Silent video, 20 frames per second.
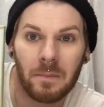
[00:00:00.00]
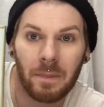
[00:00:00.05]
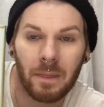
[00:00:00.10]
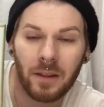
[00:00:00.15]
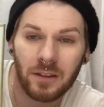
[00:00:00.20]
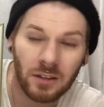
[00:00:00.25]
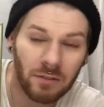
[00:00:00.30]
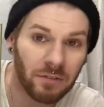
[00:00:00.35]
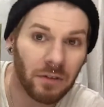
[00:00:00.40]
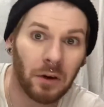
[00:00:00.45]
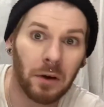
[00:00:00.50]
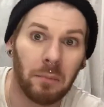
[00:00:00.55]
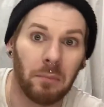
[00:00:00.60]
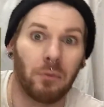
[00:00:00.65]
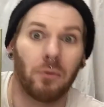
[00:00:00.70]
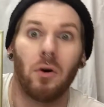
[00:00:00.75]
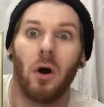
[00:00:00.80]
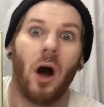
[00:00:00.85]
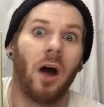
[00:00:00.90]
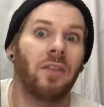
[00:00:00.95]
That's a very
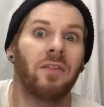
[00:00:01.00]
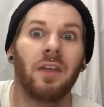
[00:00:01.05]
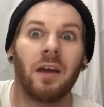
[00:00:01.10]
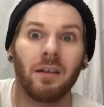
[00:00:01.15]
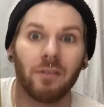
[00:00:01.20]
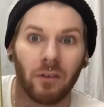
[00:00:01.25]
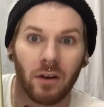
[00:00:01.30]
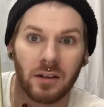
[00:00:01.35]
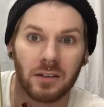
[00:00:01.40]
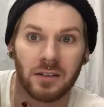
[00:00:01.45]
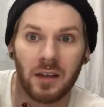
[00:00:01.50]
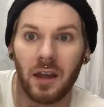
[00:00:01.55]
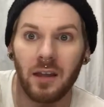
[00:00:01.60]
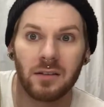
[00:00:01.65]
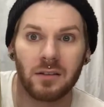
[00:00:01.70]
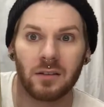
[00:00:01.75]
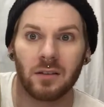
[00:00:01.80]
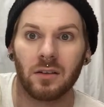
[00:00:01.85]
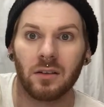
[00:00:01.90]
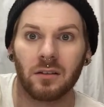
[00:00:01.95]
broad thing for us to
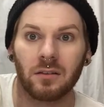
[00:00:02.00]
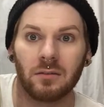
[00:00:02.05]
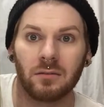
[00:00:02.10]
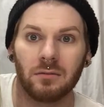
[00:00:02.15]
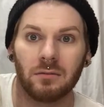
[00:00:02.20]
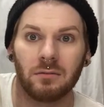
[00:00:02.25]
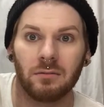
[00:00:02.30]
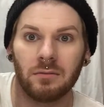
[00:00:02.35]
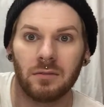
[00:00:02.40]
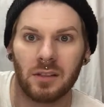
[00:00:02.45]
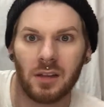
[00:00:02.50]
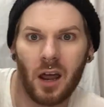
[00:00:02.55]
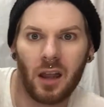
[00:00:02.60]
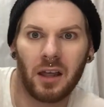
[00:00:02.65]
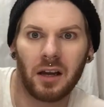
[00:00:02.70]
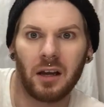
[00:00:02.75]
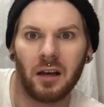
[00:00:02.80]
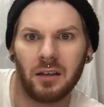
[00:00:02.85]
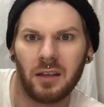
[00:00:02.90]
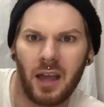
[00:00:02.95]
answer. It's not
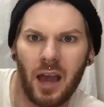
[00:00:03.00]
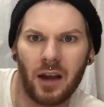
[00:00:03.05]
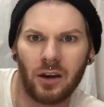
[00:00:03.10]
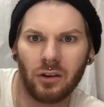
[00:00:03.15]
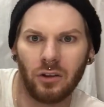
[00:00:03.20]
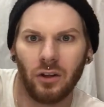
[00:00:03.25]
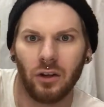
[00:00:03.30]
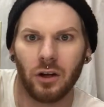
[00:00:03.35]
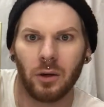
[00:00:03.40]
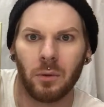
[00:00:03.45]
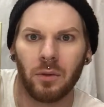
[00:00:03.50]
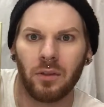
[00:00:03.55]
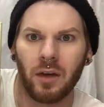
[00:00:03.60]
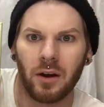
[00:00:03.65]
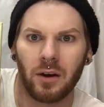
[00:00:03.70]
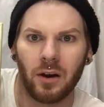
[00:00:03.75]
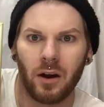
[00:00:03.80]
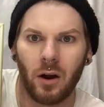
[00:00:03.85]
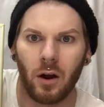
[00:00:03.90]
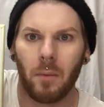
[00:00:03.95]
like a, yeah, you look good with
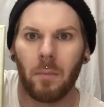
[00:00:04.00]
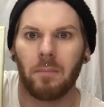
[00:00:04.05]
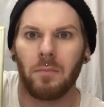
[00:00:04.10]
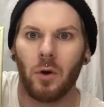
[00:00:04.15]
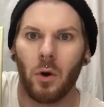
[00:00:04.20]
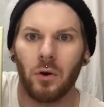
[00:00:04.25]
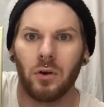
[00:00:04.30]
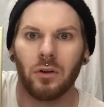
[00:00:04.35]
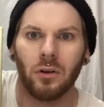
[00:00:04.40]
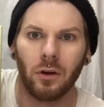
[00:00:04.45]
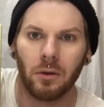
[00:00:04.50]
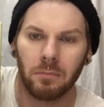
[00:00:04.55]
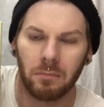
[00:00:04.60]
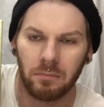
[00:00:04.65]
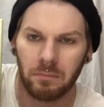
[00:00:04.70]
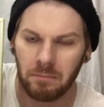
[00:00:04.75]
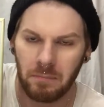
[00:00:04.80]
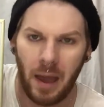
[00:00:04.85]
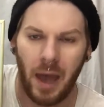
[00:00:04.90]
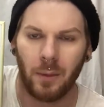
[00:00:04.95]
lighter hair. No, you look
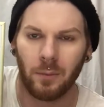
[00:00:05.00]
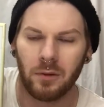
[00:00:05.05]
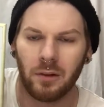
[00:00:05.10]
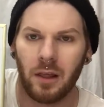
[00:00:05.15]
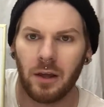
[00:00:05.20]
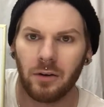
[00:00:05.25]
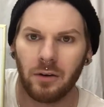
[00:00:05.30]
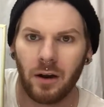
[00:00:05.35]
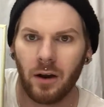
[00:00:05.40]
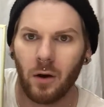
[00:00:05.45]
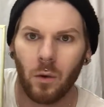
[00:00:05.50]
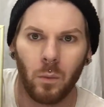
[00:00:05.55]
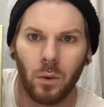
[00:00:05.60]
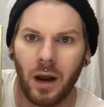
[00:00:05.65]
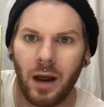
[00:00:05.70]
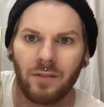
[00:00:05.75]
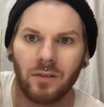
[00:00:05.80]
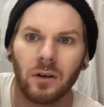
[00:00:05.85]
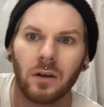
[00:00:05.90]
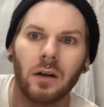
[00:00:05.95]
bad with lighter hair,
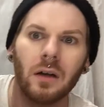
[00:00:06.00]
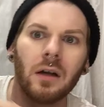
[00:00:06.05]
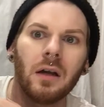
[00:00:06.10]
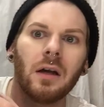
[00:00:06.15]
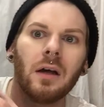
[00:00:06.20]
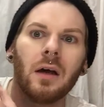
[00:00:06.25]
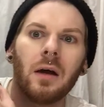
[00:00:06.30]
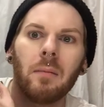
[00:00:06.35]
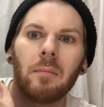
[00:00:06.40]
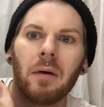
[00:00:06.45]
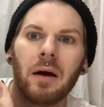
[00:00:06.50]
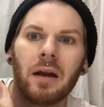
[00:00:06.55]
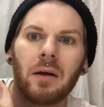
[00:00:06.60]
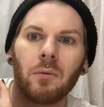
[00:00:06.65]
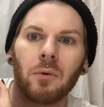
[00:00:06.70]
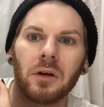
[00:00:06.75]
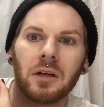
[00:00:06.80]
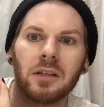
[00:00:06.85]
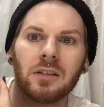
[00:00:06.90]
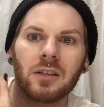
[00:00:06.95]
whatever. But
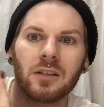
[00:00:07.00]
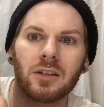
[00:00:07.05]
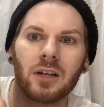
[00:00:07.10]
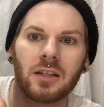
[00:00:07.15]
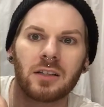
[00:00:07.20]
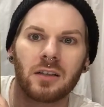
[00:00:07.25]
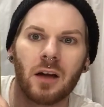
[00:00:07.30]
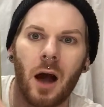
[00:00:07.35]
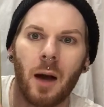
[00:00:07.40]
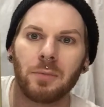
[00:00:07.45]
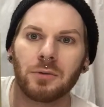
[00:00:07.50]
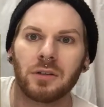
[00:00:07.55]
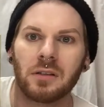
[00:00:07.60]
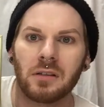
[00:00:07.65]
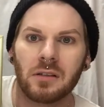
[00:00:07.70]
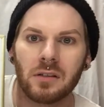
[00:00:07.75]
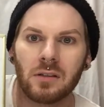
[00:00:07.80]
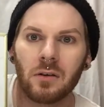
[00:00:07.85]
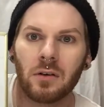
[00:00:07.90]
we're going to suggest options.